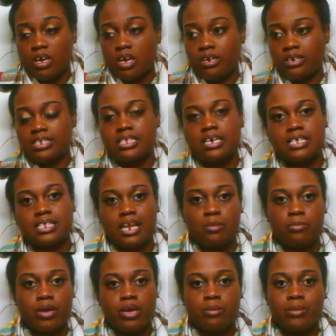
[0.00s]
And his cousin
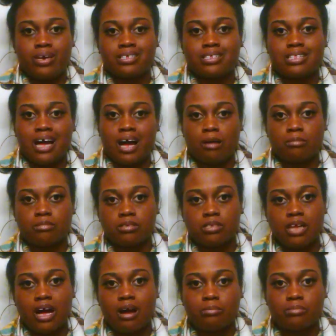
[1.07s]
like, man, stop,
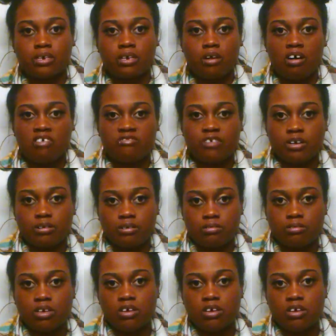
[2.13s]
get off her.